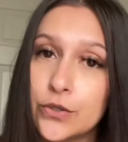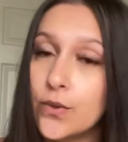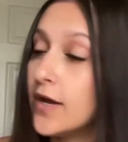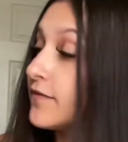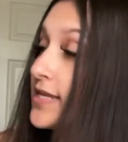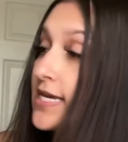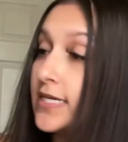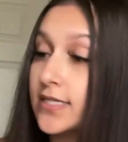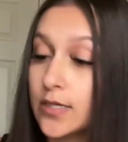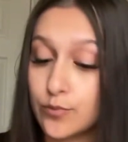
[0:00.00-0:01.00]
of these
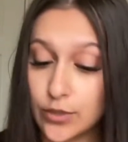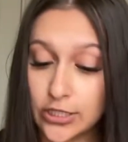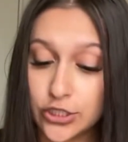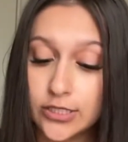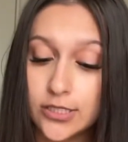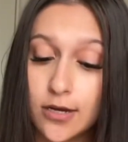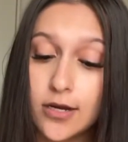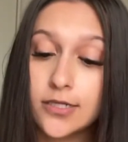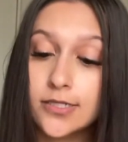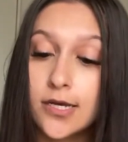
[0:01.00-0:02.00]
compression
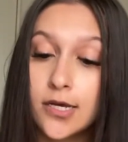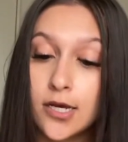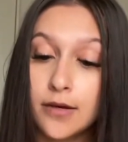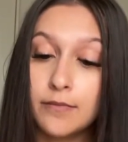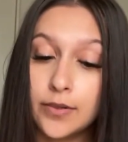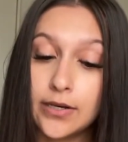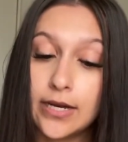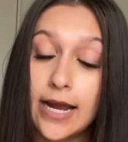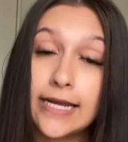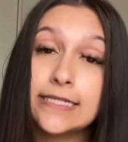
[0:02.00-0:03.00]
socks, but
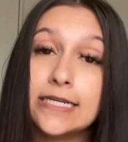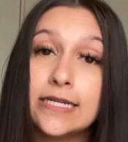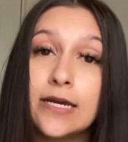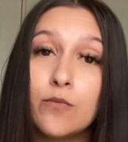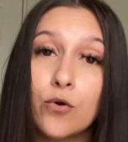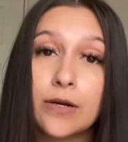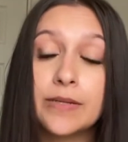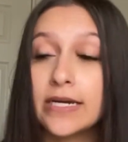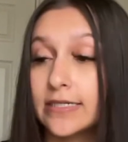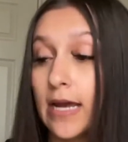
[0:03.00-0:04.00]
I did get more
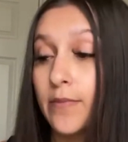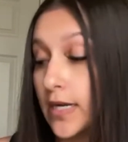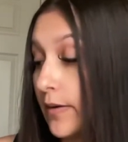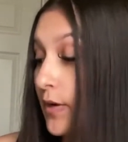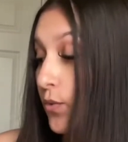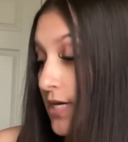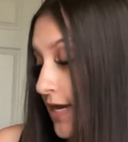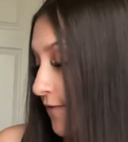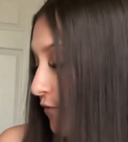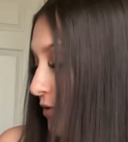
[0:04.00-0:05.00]
because I'm going to be working
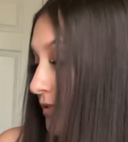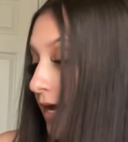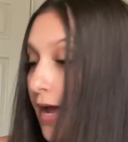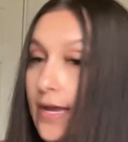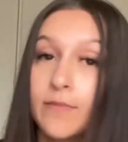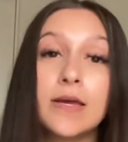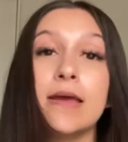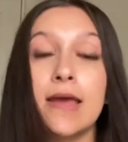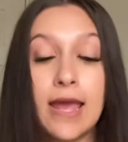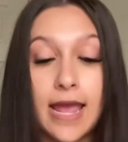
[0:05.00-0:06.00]
full time,
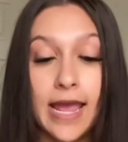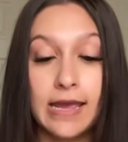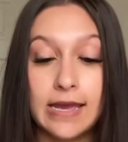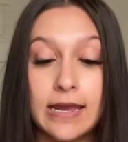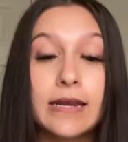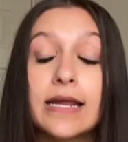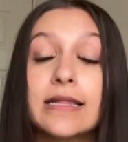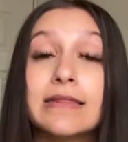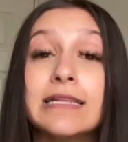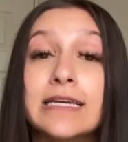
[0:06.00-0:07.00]
and
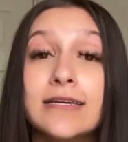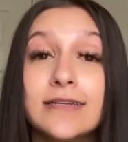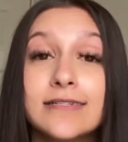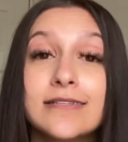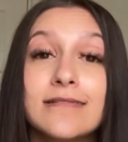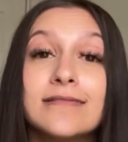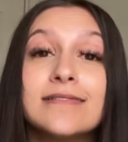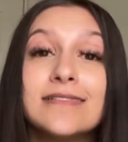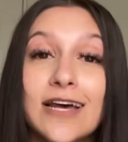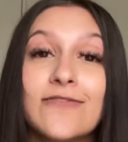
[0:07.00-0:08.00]
these
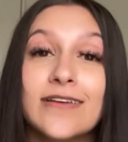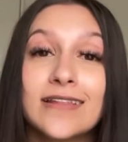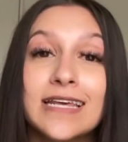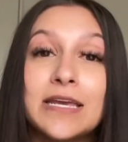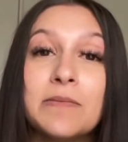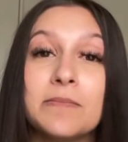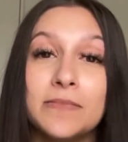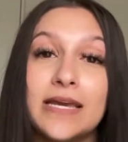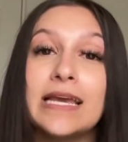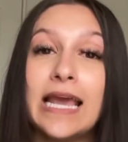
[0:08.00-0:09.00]
definitely
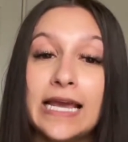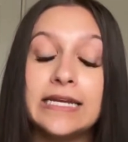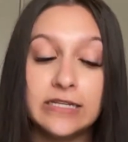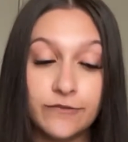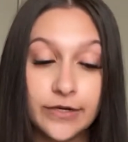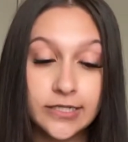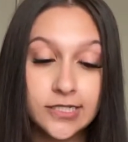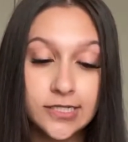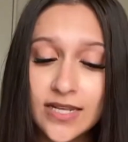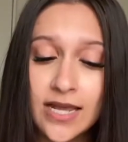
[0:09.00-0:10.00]
make a difference.
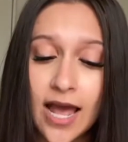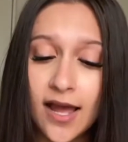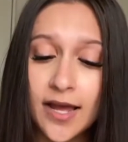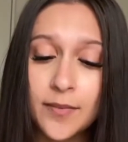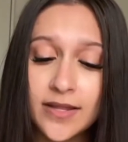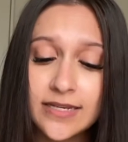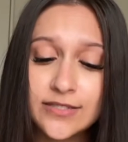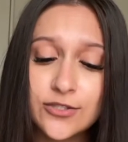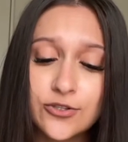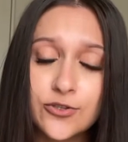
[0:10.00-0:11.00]
I bought these
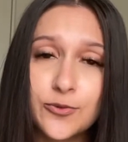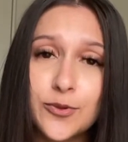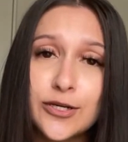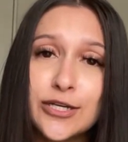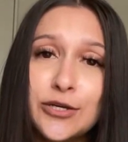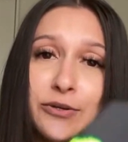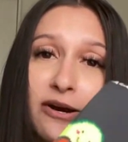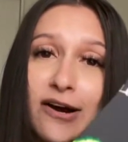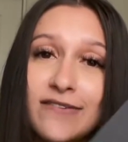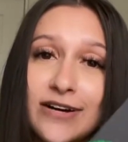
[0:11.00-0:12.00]
super cute
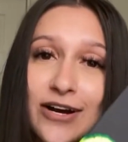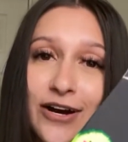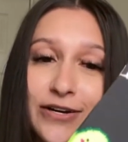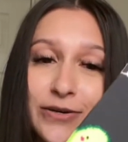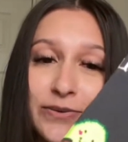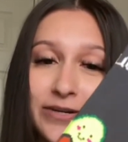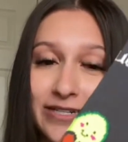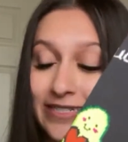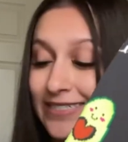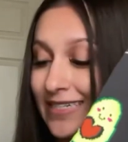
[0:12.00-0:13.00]
avocado
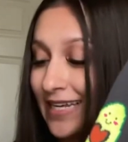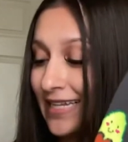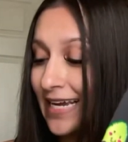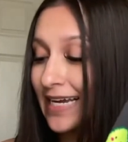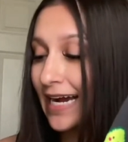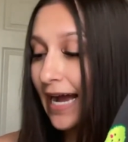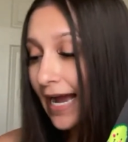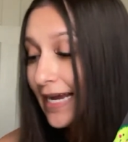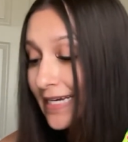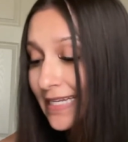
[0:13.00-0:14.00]
ones, and they
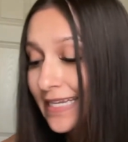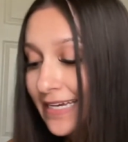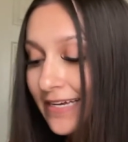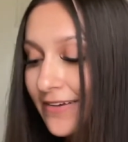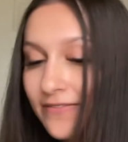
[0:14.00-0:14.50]
kind of